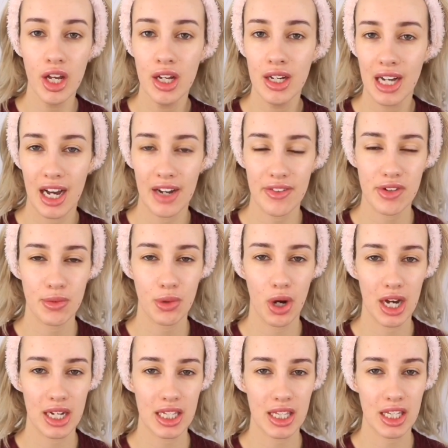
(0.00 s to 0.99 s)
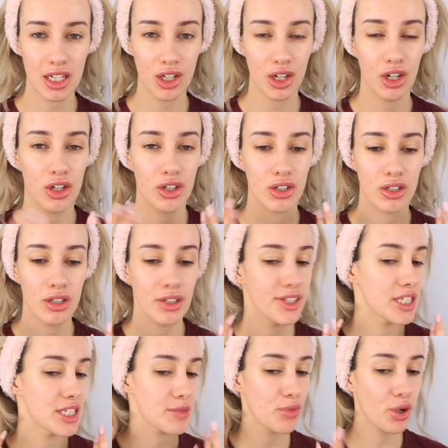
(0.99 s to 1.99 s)
I've not put anything on that's
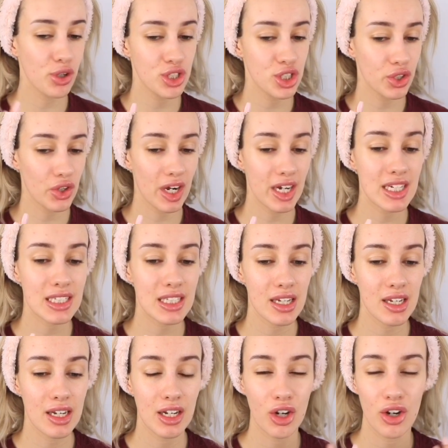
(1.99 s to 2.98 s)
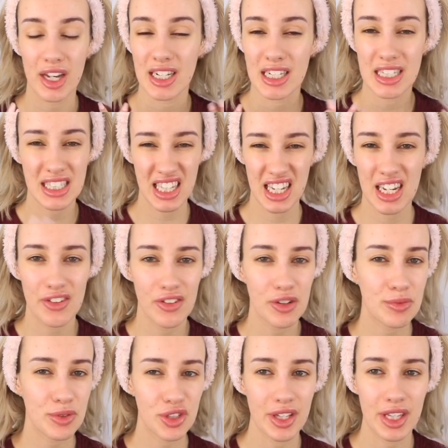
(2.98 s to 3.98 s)
moisturising or any serums or
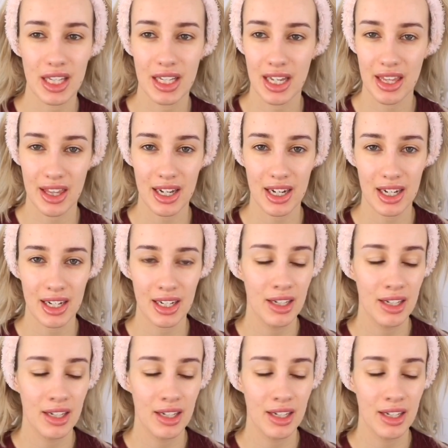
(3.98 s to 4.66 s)
anything like that.